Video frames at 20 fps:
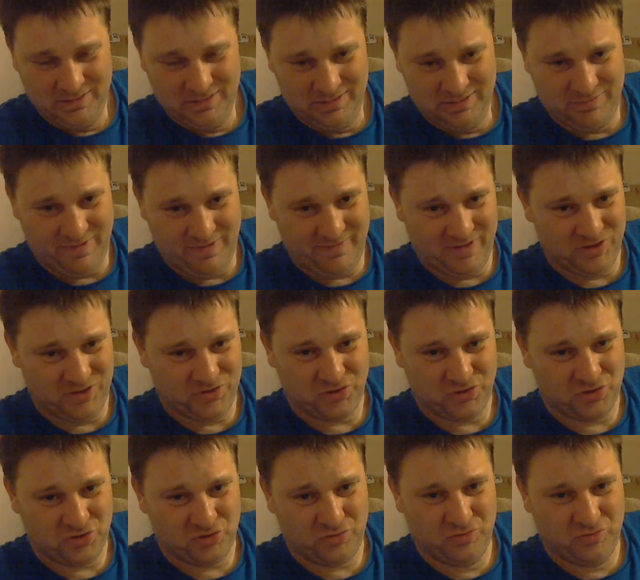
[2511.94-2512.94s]
apparently it's
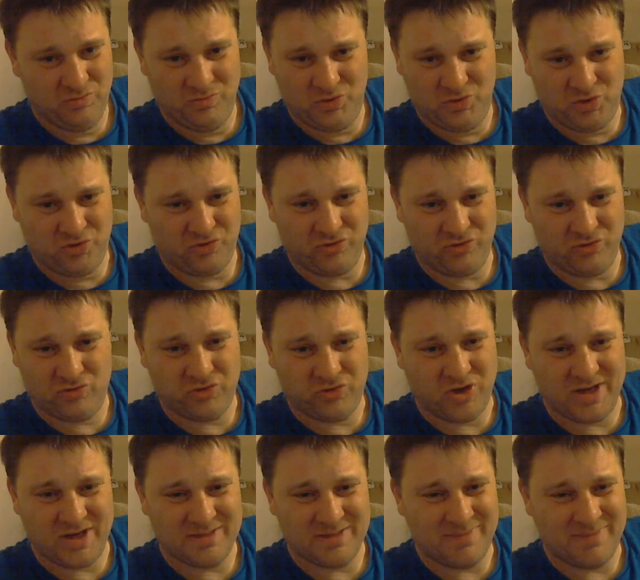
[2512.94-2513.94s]
just
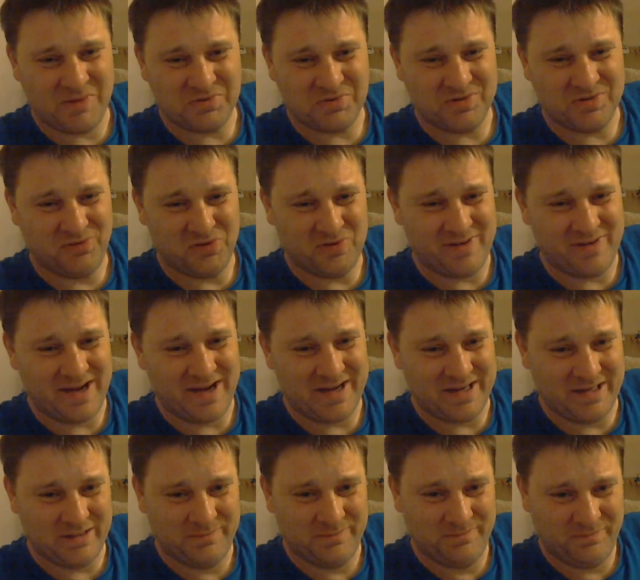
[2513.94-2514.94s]
trace amounts of fluoride
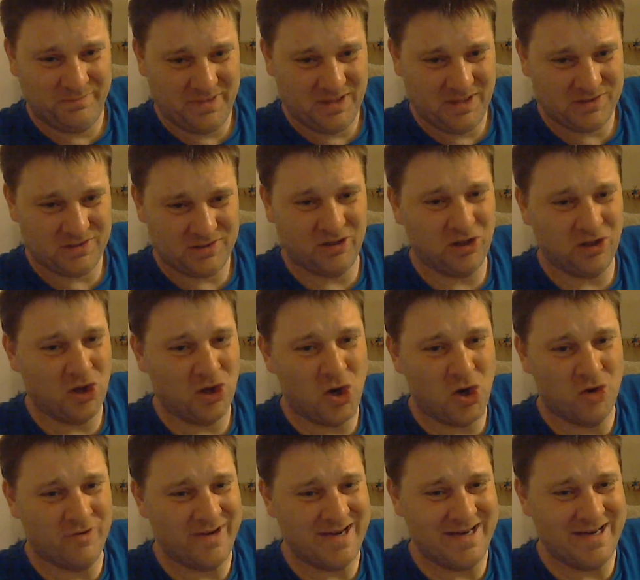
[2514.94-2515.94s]
here. It's the
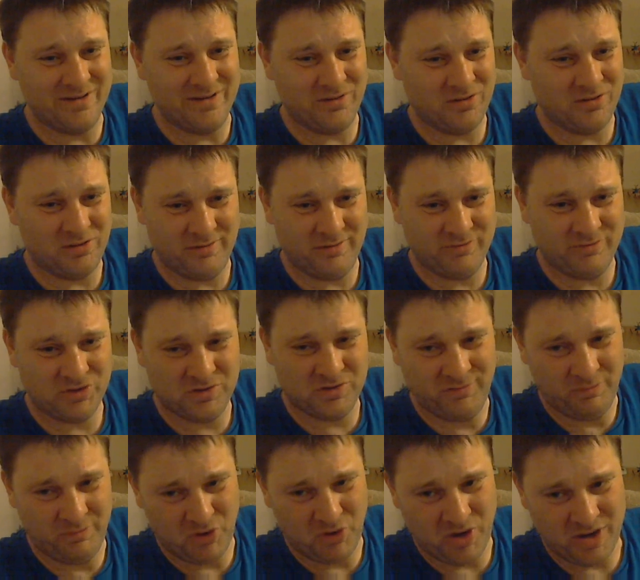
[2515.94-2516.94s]
chlorine and all the other
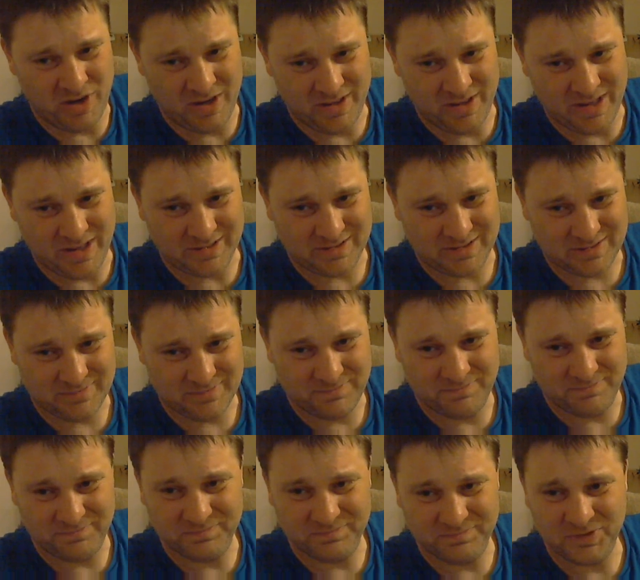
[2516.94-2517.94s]
stuff they put in it. That's
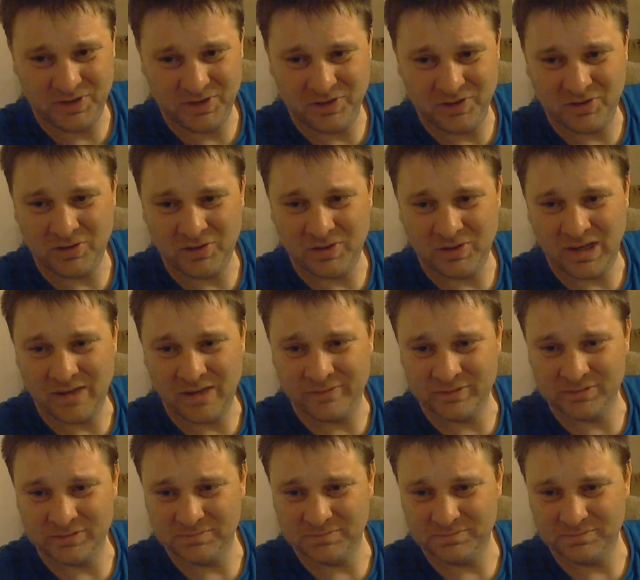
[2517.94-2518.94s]
what they call it, I
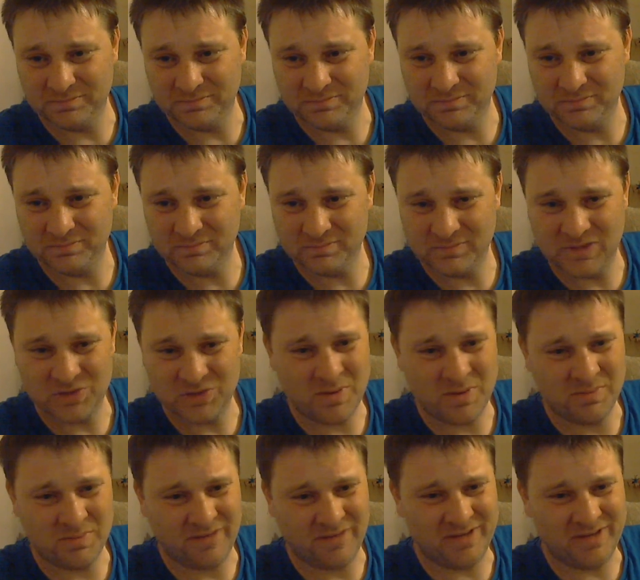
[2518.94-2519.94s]
think. That's why
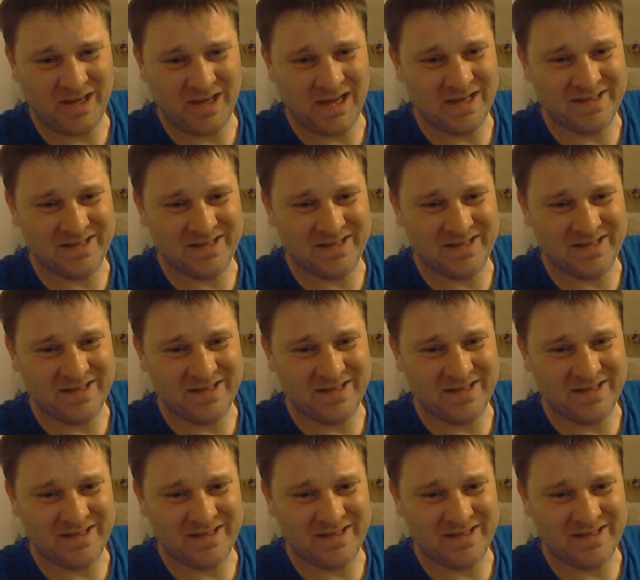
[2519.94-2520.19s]
I'm going to have to get a